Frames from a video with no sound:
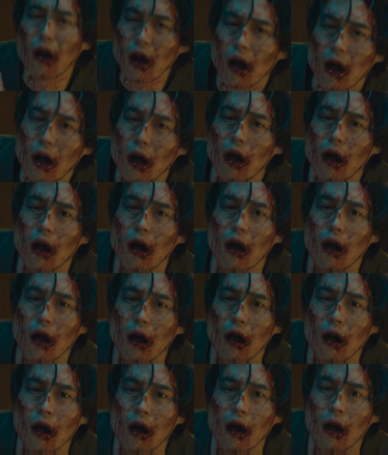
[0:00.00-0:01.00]
in
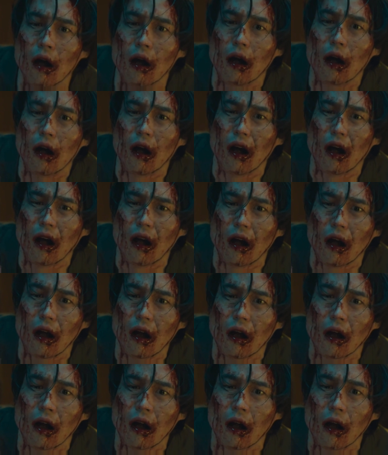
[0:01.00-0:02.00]
episode 2,
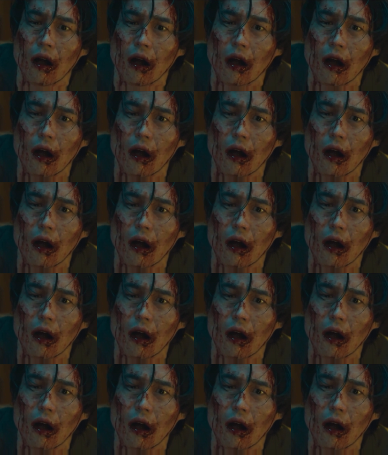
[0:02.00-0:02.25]
even though